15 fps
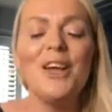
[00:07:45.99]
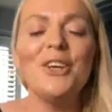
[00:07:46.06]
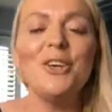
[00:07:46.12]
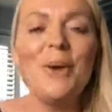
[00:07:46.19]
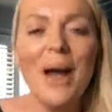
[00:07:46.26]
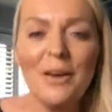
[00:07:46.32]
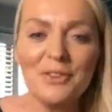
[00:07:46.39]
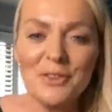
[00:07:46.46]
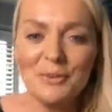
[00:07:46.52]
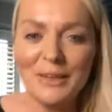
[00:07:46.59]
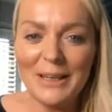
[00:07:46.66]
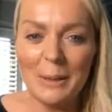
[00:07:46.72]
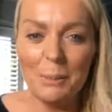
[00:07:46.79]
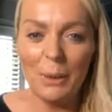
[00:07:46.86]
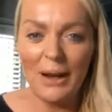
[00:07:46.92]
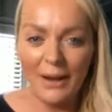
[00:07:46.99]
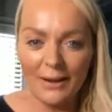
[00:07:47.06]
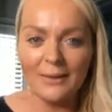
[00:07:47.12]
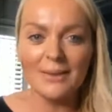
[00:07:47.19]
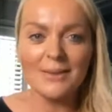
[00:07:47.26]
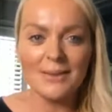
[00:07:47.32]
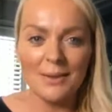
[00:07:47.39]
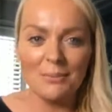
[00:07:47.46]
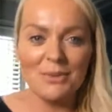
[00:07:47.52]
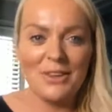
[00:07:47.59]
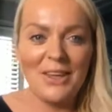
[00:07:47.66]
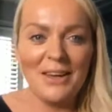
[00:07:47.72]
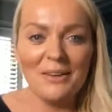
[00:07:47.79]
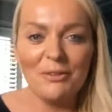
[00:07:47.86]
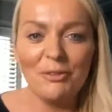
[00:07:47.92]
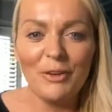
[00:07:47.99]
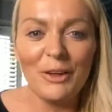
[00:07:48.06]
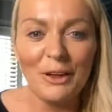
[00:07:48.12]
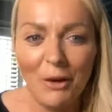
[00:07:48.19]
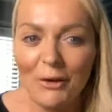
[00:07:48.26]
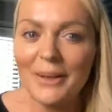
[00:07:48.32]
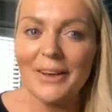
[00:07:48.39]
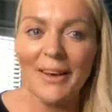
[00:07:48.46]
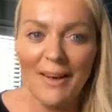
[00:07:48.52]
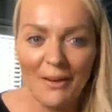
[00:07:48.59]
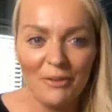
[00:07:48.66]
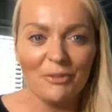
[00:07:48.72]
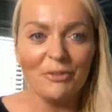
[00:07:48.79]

You have to really plug something for long enough,